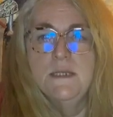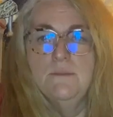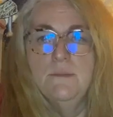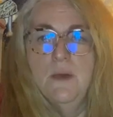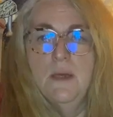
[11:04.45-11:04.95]

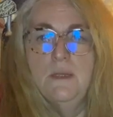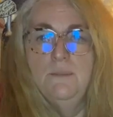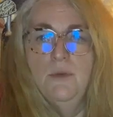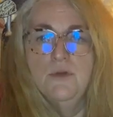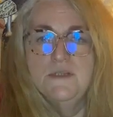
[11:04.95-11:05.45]
him by
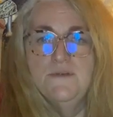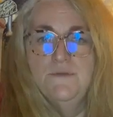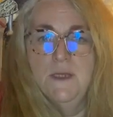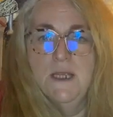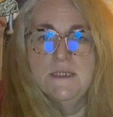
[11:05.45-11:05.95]

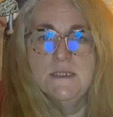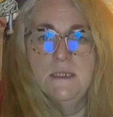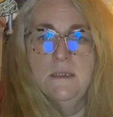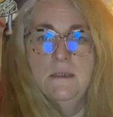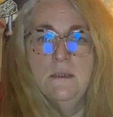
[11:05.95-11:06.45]
pontificating.